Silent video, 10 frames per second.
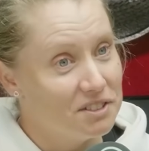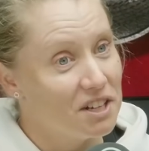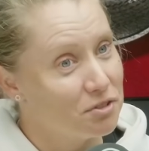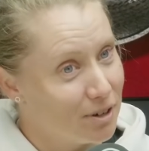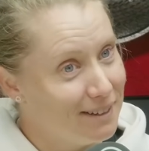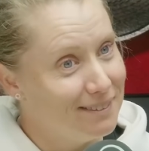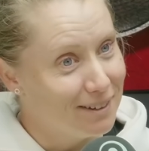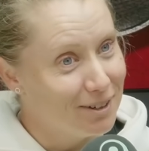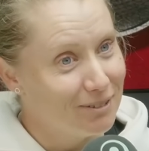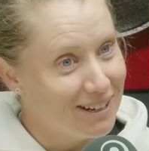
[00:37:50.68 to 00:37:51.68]
it does rain
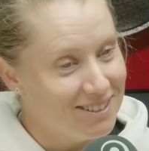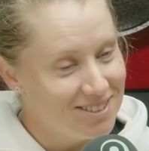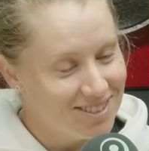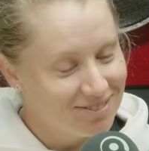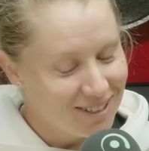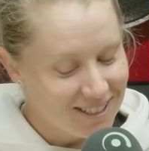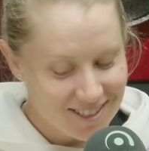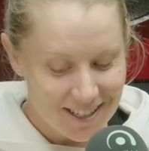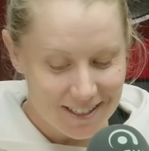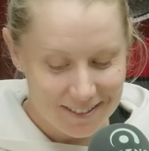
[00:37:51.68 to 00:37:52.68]
there, it
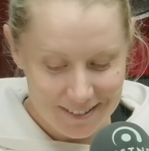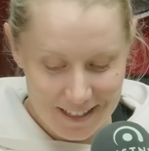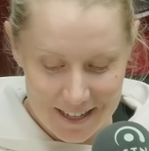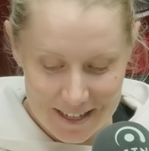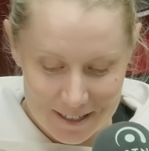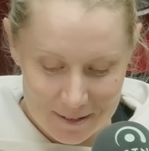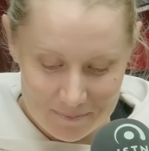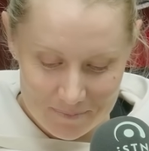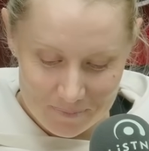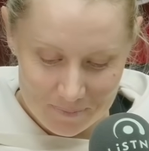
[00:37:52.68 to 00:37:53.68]
rains hard.
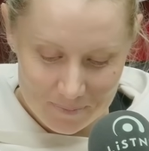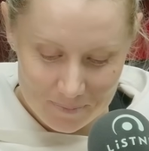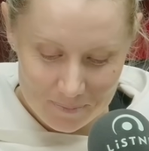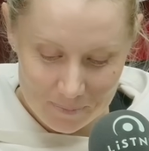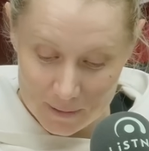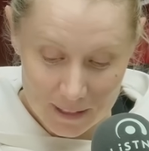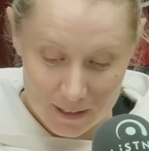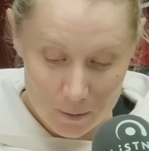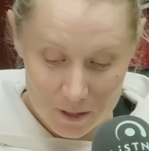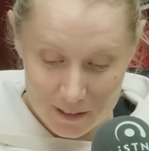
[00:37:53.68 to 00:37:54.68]

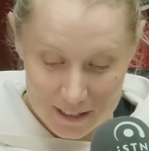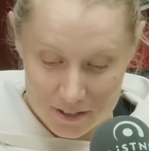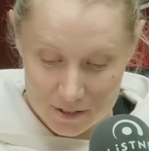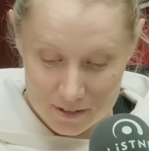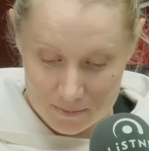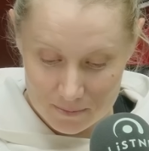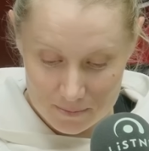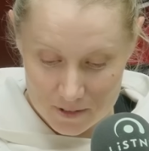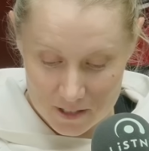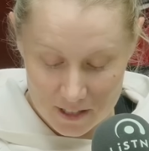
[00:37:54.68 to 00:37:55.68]
They weren't allowed to
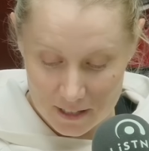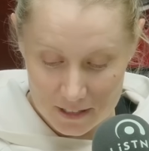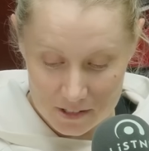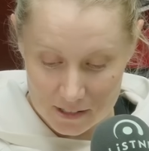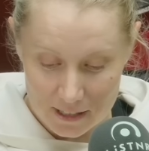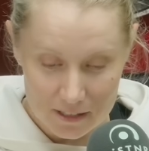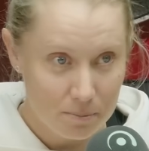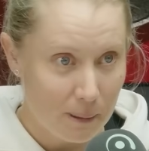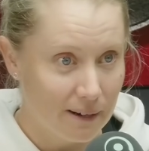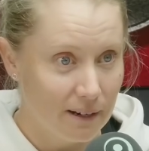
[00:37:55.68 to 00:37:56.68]
declare. So they
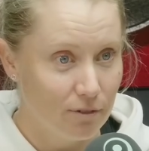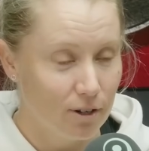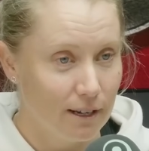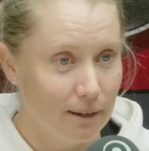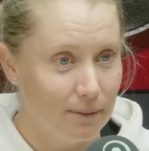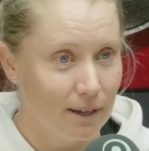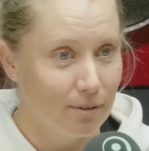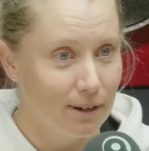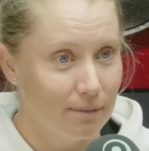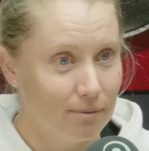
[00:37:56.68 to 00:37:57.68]
just padded everyone up. They
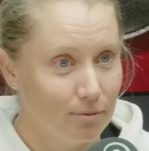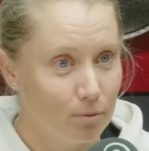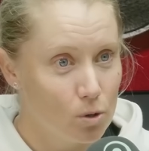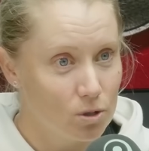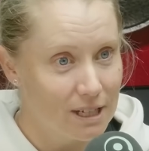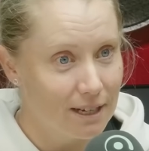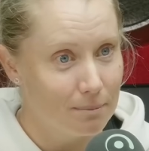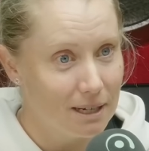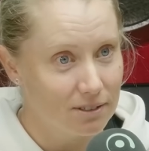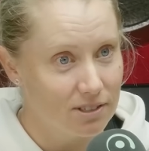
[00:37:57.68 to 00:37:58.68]
walked
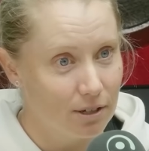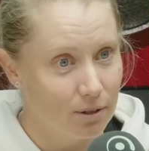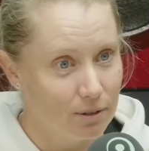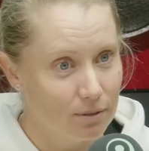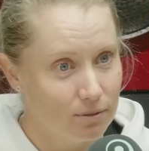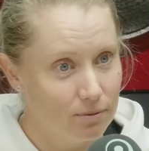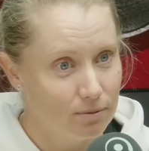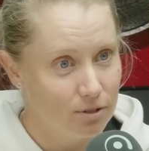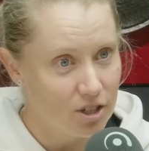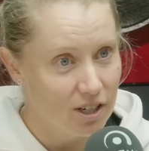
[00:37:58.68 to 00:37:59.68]
out, marked centre and
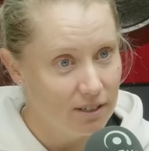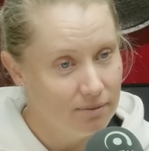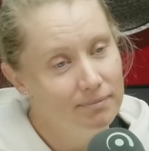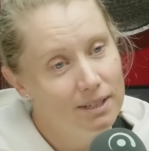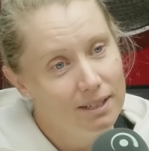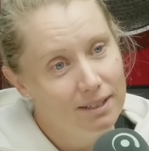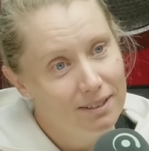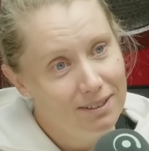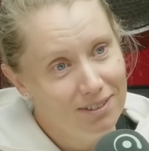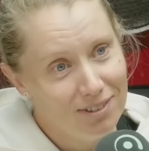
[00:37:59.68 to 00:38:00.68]
retired.
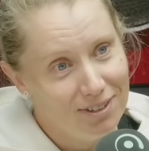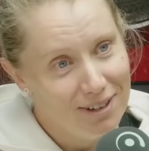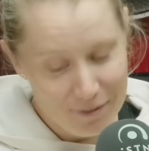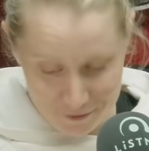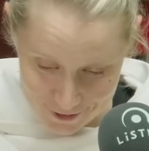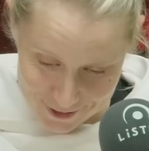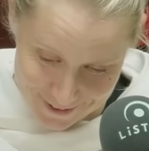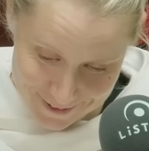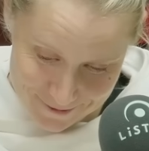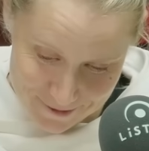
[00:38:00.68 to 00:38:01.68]
So none for...
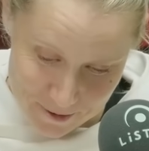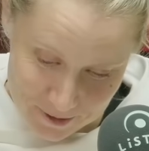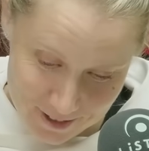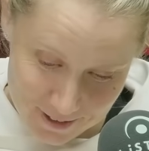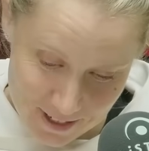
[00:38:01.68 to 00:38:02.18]
What was it?